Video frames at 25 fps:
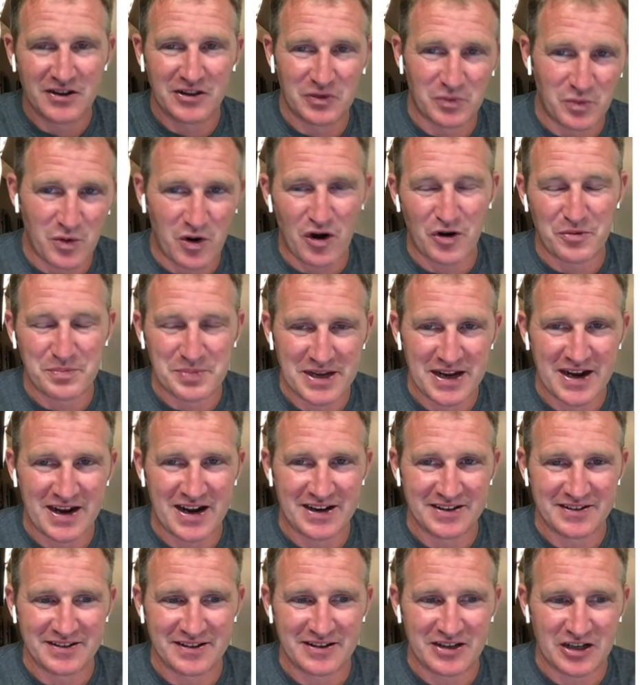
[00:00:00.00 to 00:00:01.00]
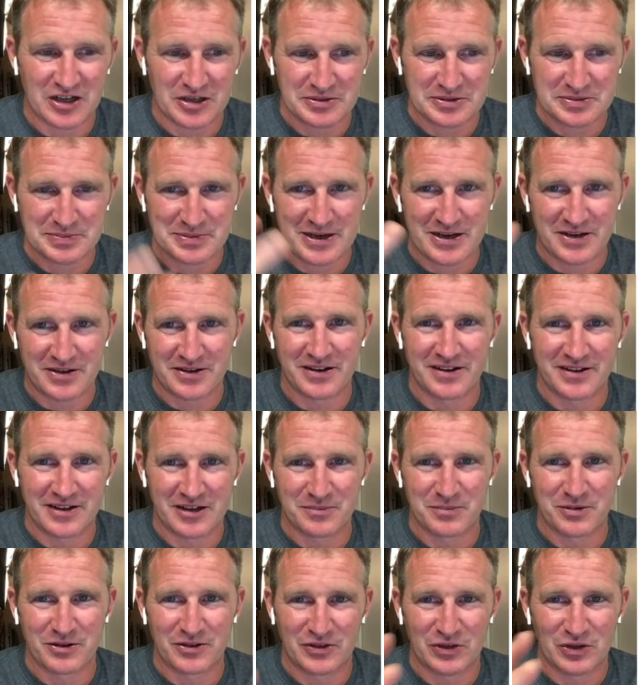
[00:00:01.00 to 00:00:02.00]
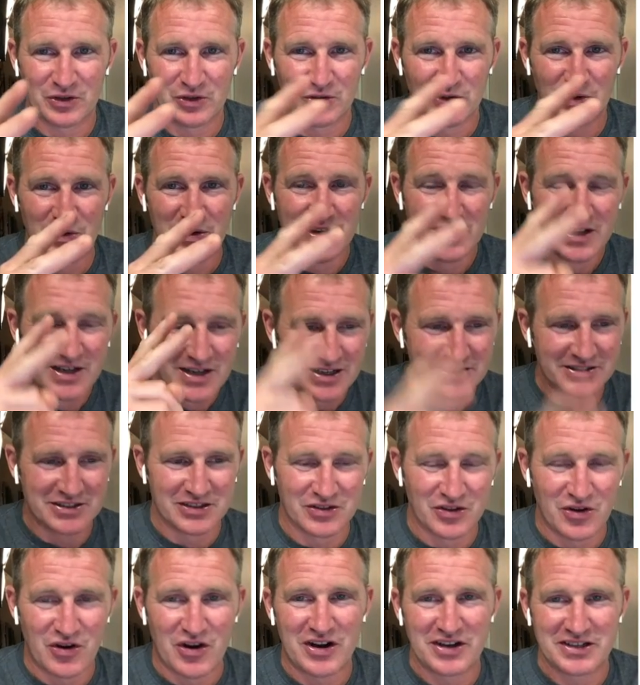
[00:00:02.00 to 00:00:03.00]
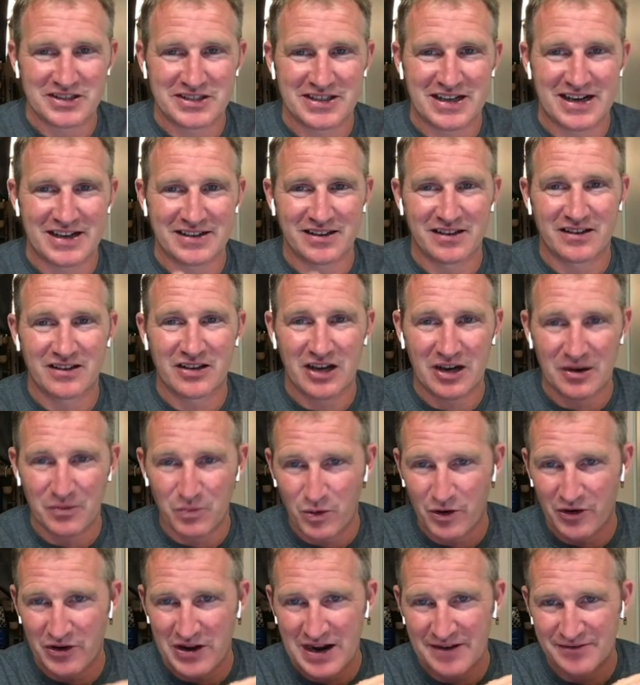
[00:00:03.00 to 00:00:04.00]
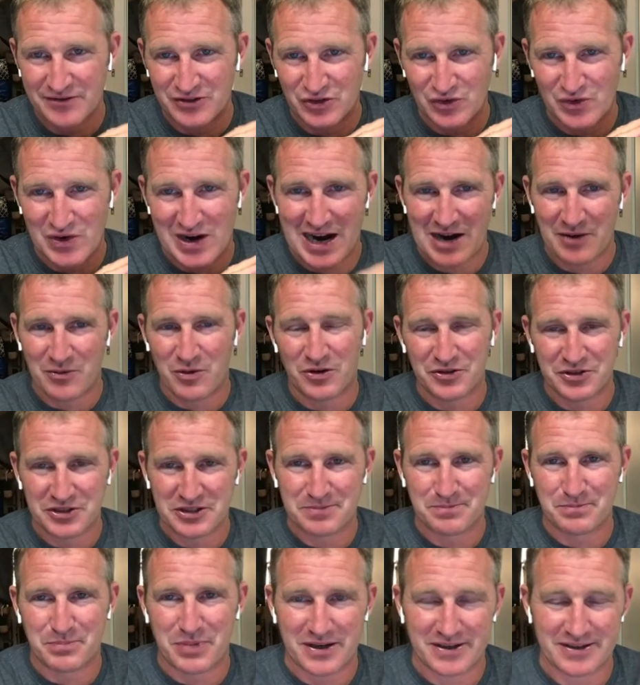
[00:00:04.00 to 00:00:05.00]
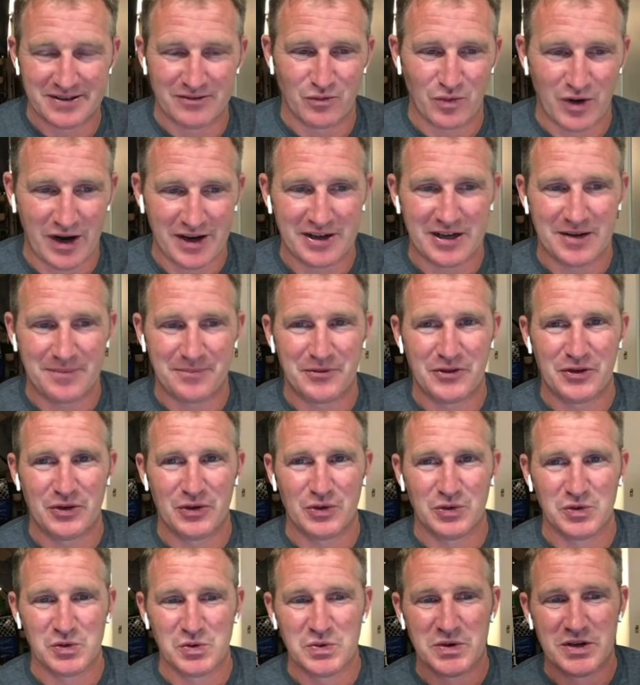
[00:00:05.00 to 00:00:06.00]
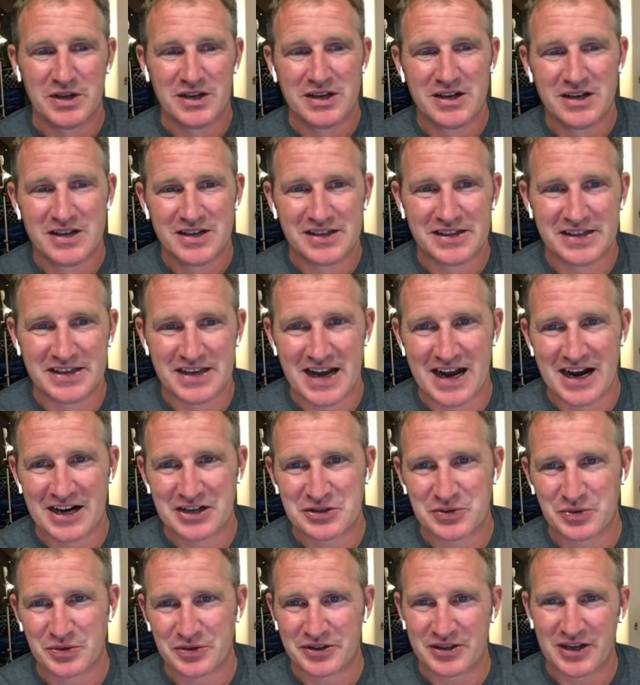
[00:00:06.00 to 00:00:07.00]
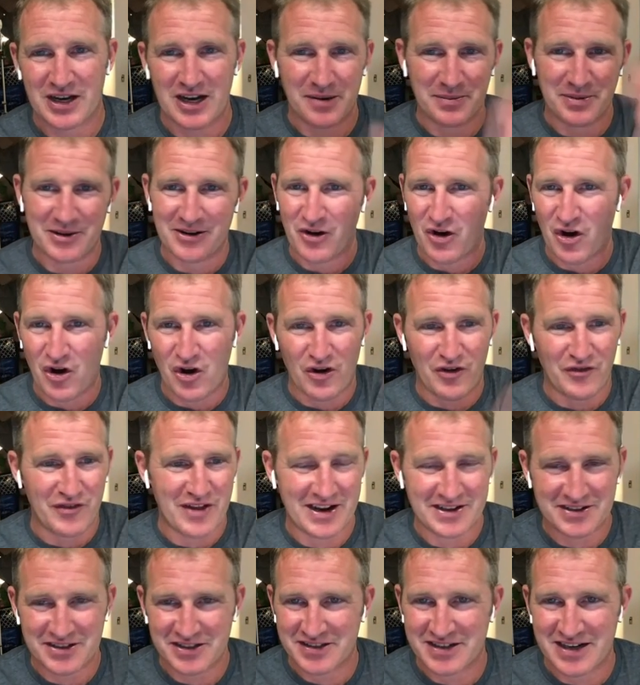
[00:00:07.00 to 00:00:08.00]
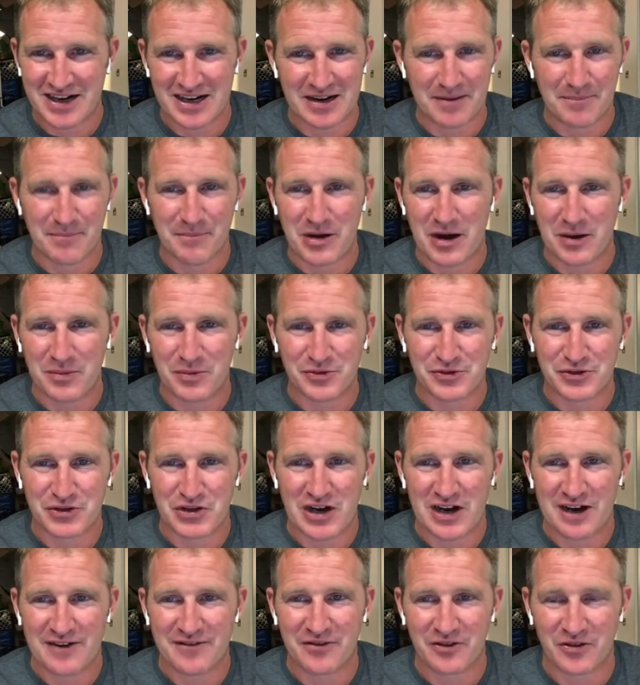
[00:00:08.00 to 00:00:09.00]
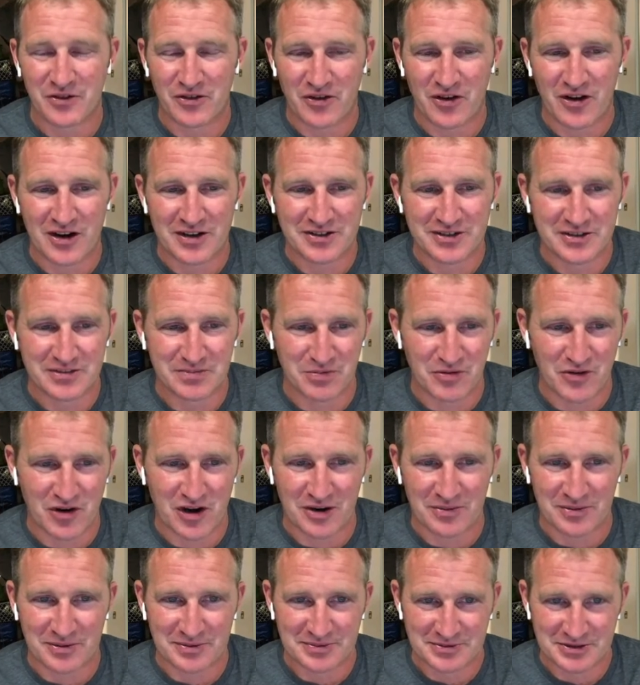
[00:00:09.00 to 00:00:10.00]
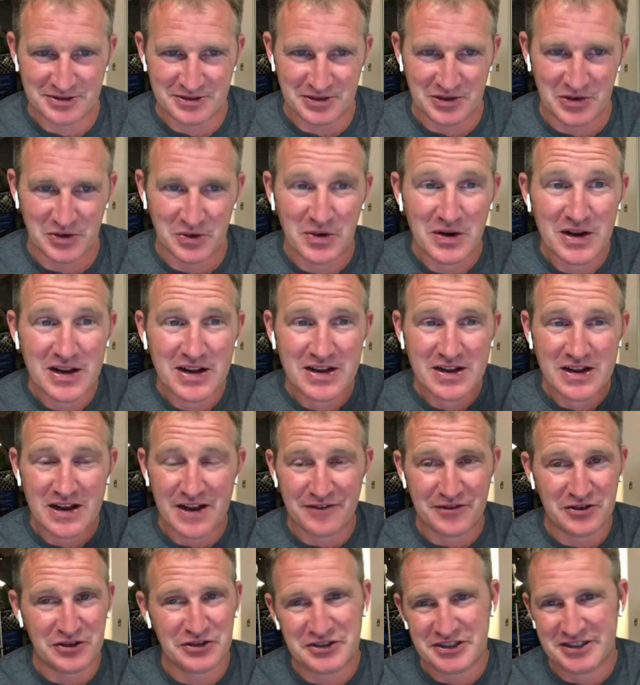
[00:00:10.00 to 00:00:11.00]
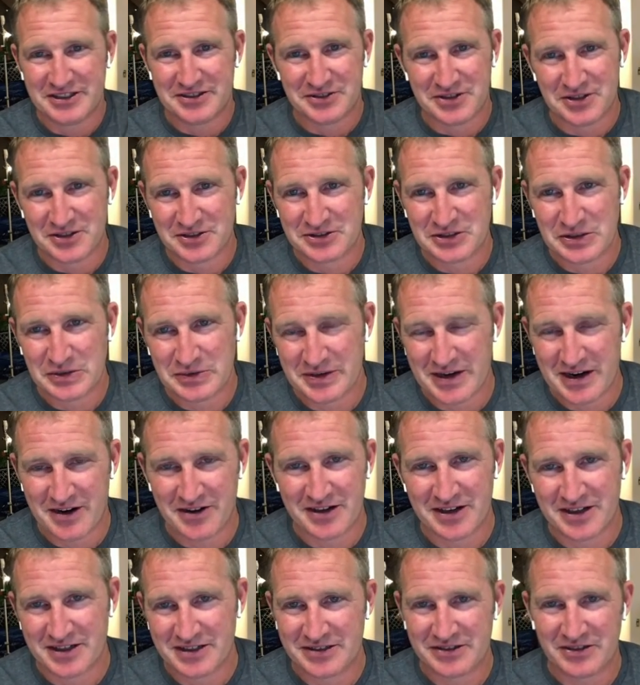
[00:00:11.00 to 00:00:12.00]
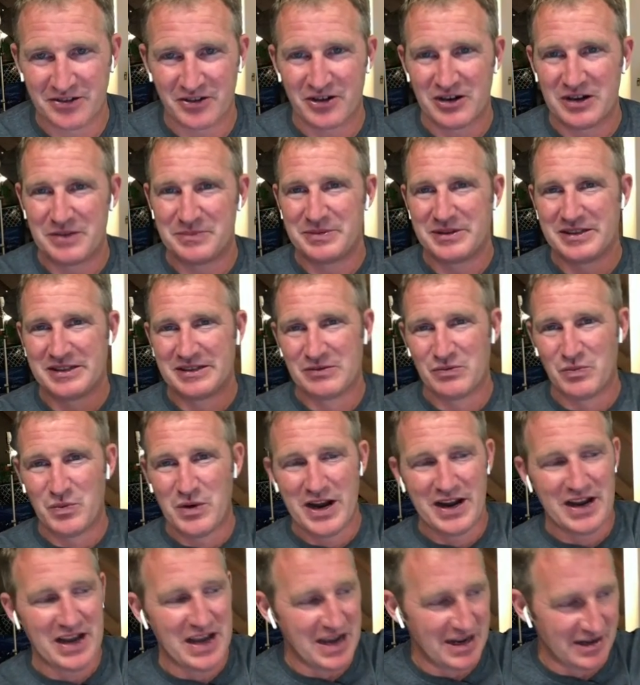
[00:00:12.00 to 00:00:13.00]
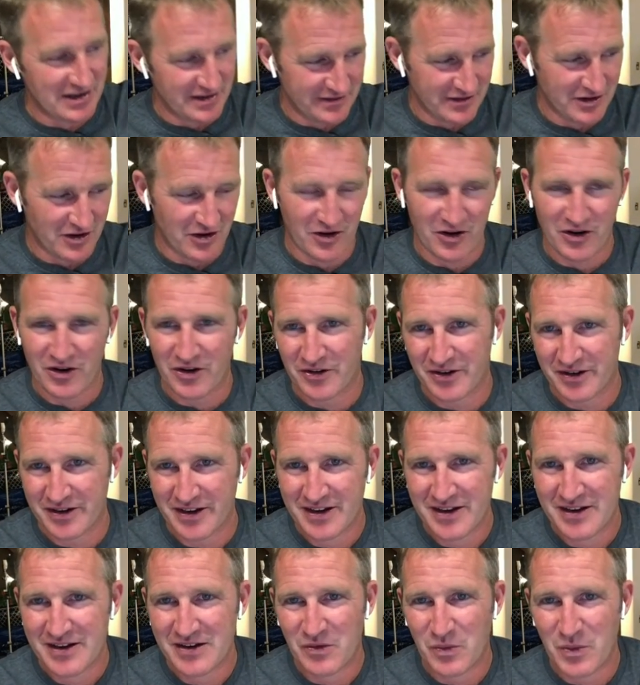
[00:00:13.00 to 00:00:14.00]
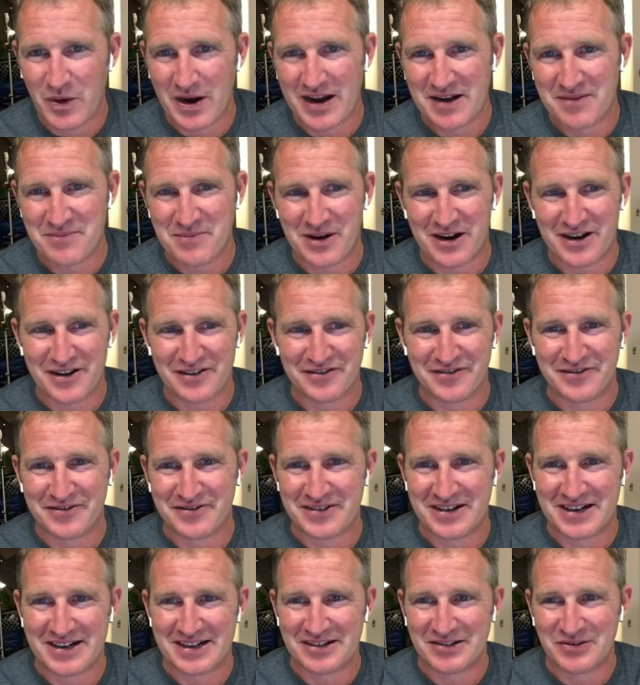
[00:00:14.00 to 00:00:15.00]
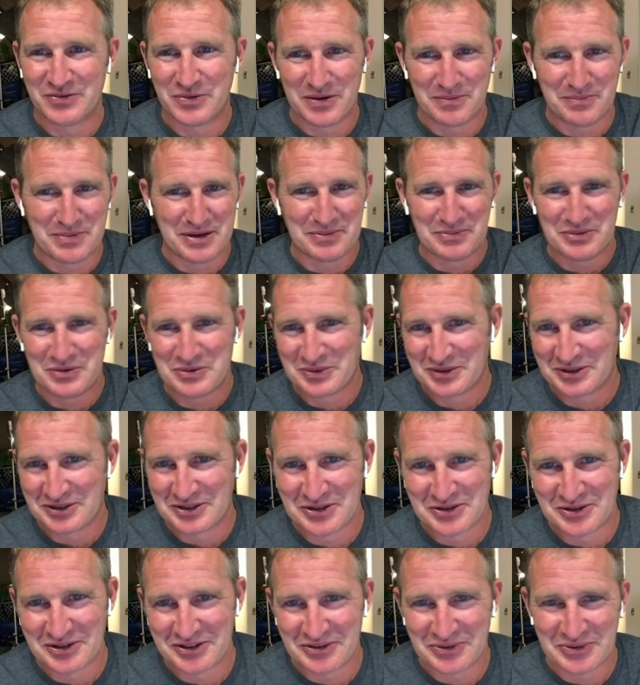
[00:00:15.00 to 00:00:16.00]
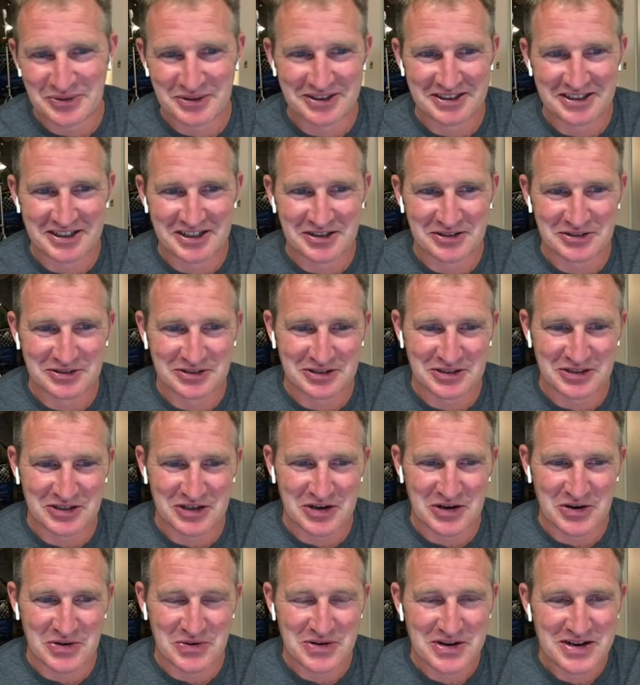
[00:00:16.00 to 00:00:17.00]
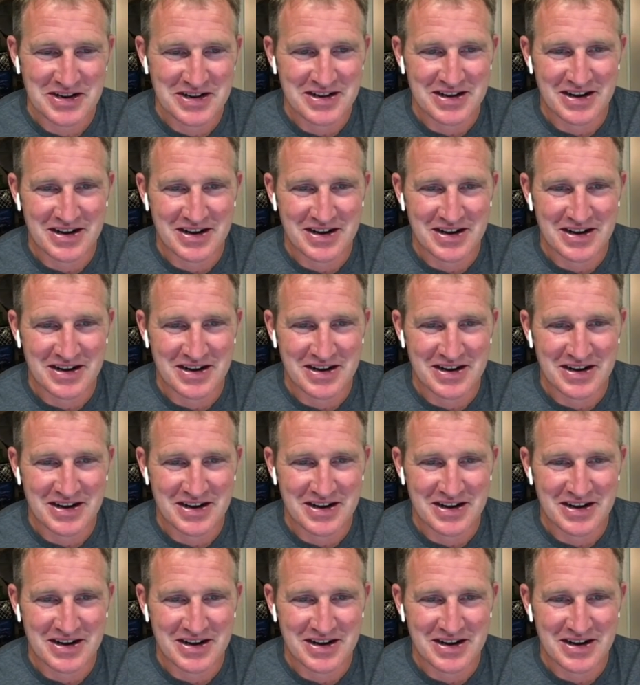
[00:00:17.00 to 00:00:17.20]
the wall behind the tub spout, and number two is alongside the tub where you have drywall just butting right up to the actual tub and all that just kind of bubbles off or causes problems. So if you seal those two areas, you're going to be way ahead of the herd, way above uh, what people were doing 20 years ago.